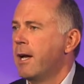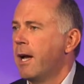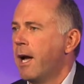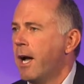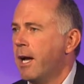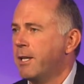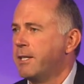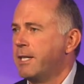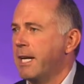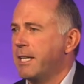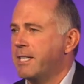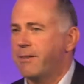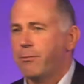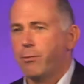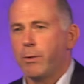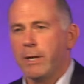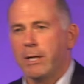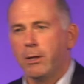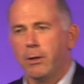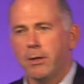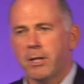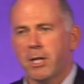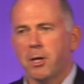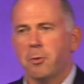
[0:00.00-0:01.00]
And yet if we
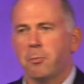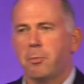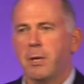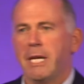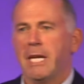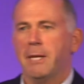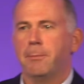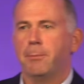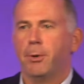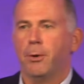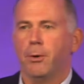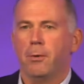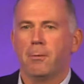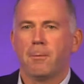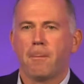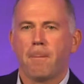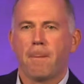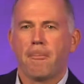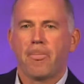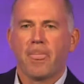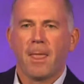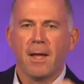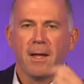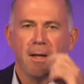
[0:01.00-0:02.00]
look at people,
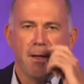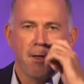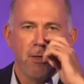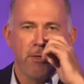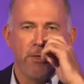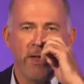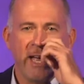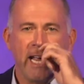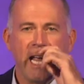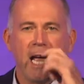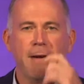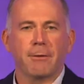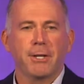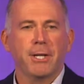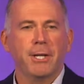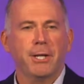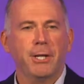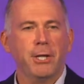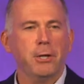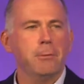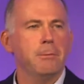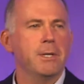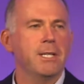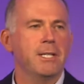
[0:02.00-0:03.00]
they have a
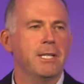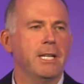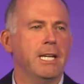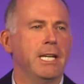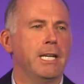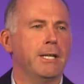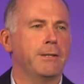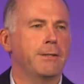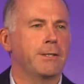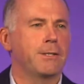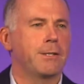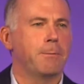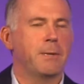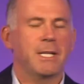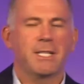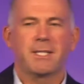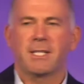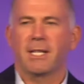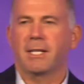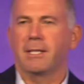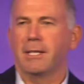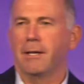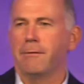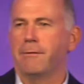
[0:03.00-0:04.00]
human need to be
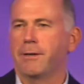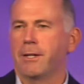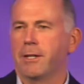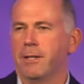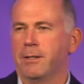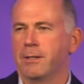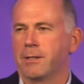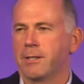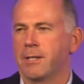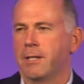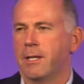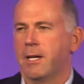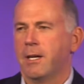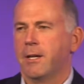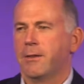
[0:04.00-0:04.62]
significant.